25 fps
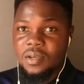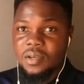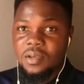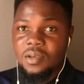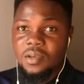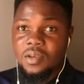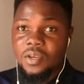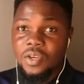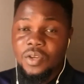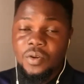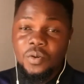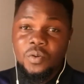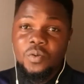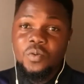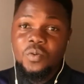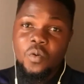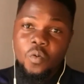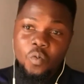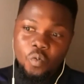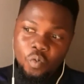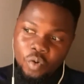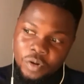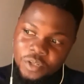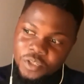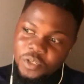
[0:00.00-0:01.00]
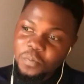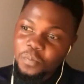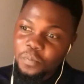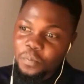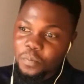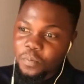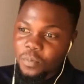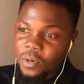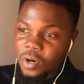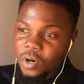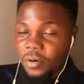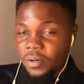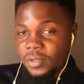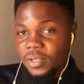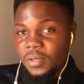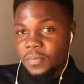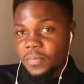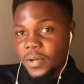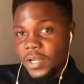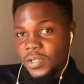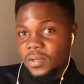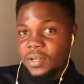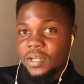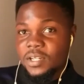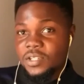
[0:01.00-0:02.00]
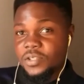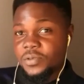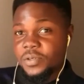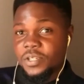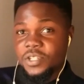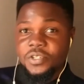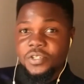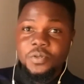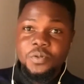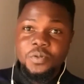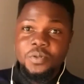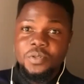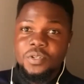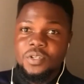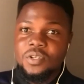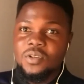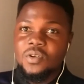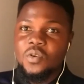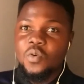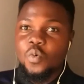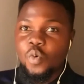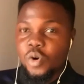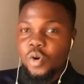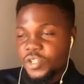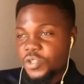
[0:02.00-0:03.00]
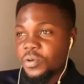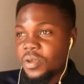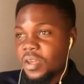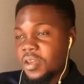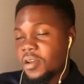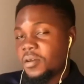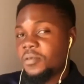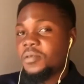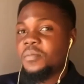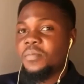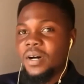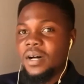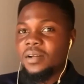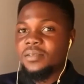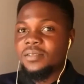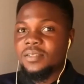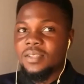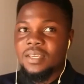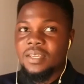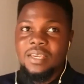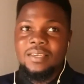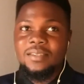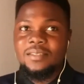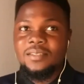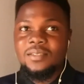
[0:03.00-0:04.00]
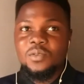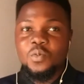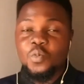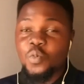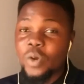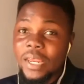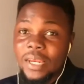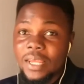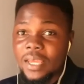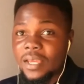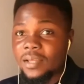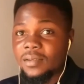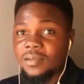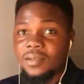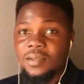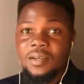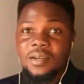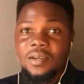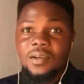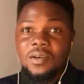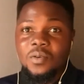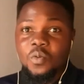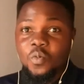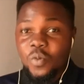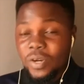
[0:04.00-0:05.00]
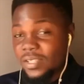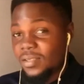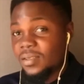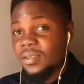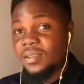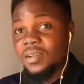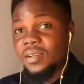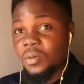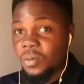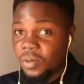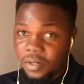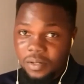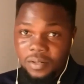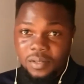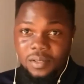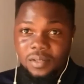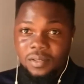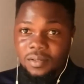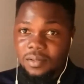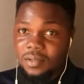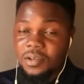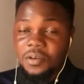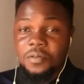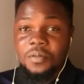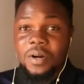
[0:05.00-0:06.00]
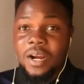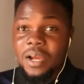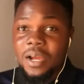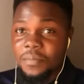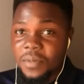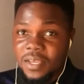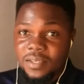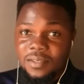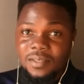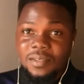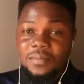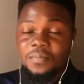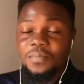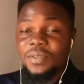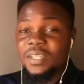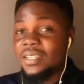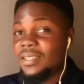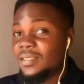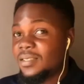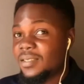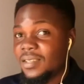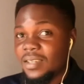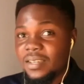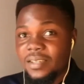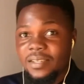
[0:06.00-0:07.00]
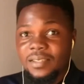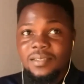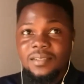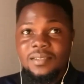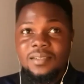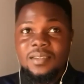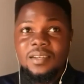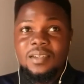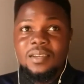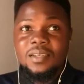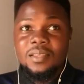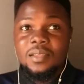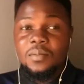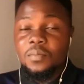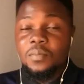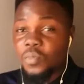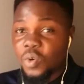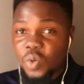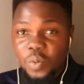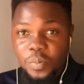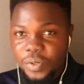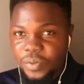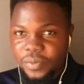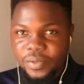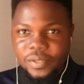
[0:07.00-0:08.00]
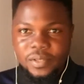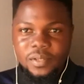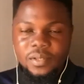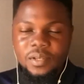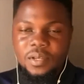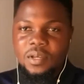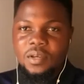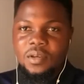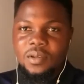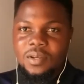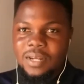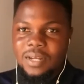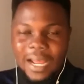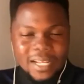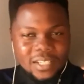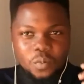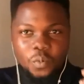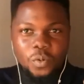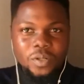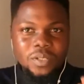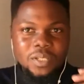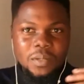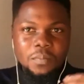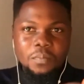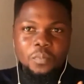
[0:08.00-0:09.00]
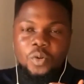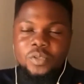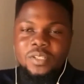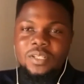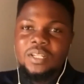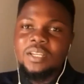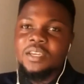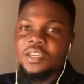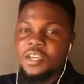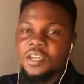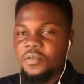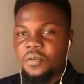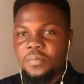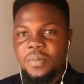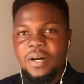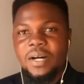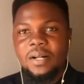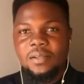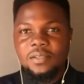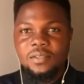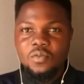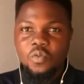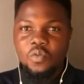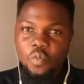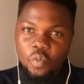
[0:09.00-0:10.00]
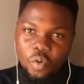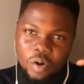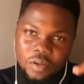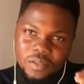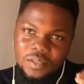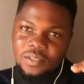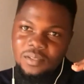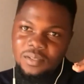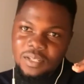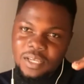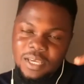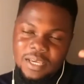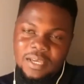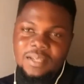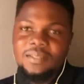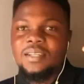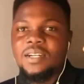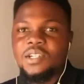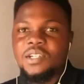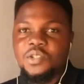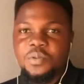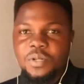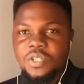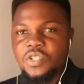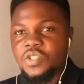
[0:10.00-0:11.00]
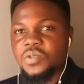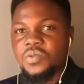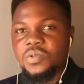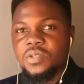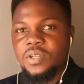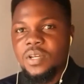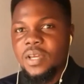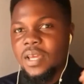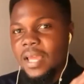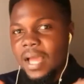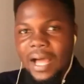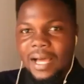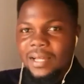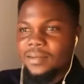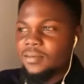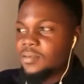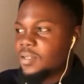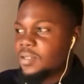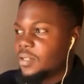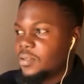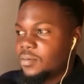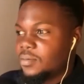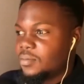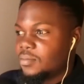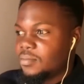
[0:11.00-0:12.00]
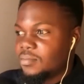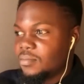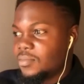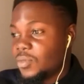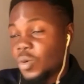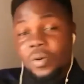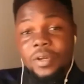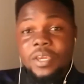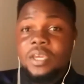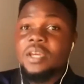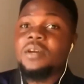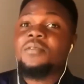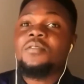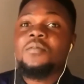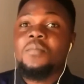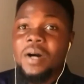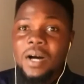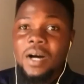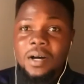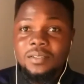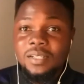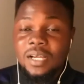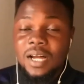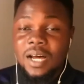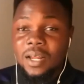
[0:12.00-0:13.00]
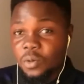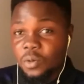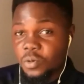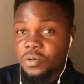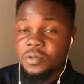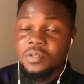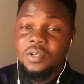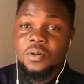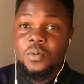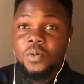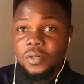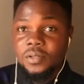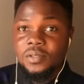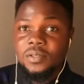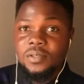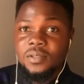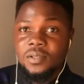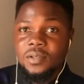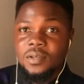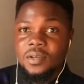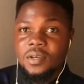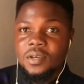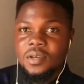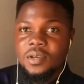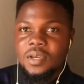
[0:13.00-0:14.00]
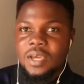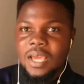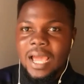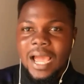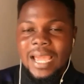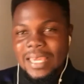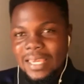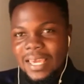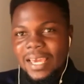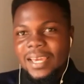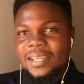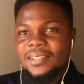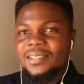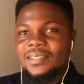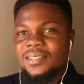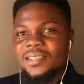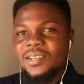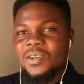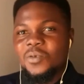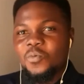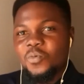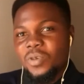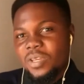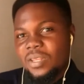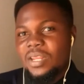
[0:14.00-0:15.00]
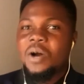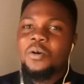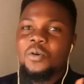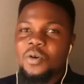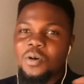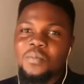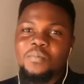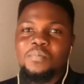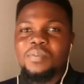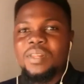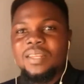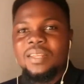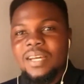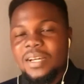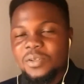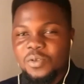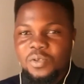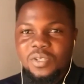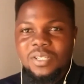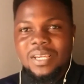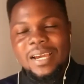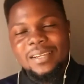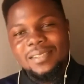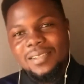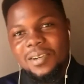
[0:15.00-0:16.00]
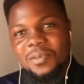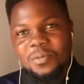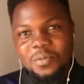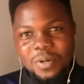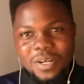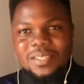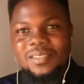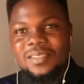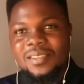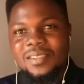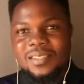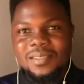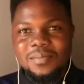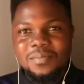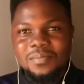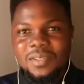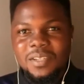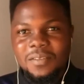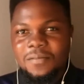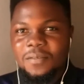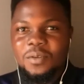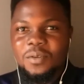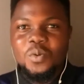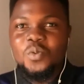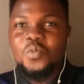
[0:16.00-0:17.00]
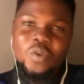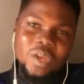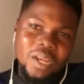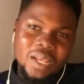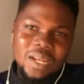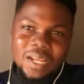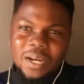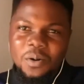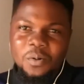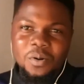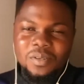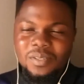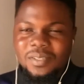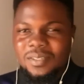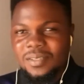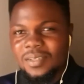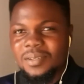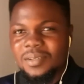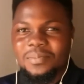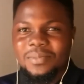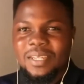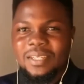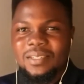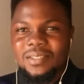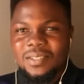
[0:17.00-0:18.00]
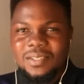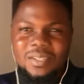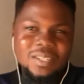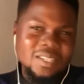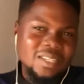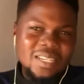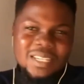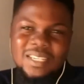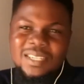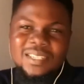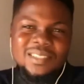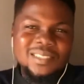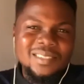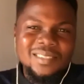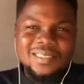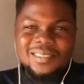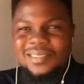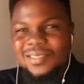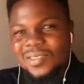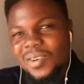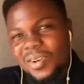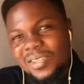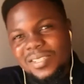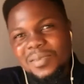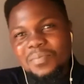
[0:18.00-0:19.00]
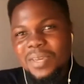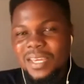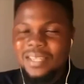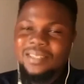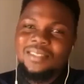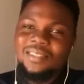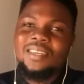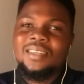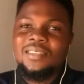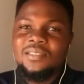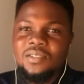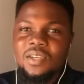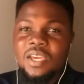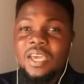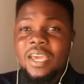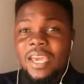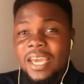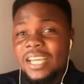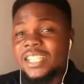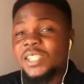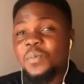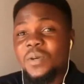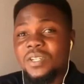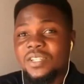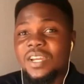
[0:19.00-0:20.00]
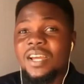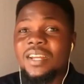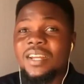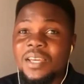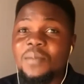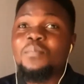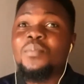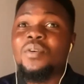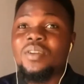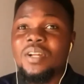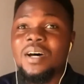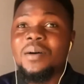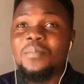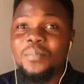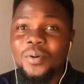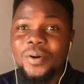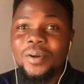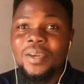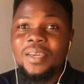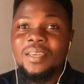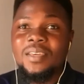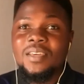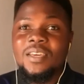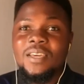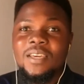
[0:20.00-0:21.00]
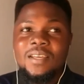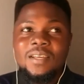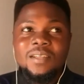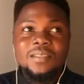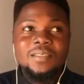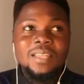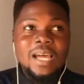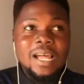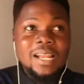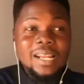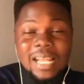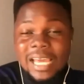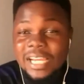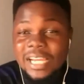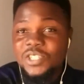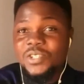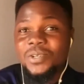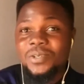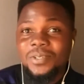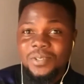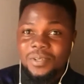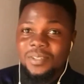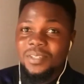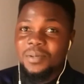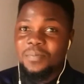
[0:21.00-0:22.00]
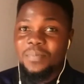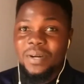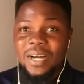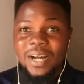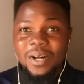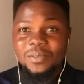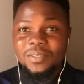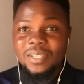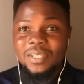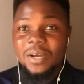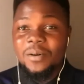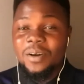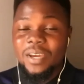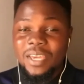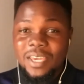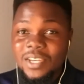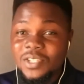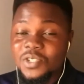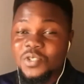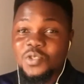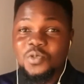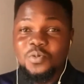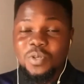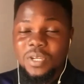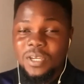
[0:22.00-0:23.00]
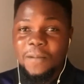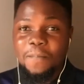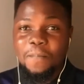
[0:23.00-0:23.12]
You know, once you cross a particular threshold, what you care about is winning Western awards, the Grammys, the BETs, the mobiles. That's what they mostly care about once they hit that threshold, and they don't care about our local awards. And yet, we now complain that those guys are racist if you don't win an award or something. It doesn't make sense, especially a Burna Boy that lectures us about our history.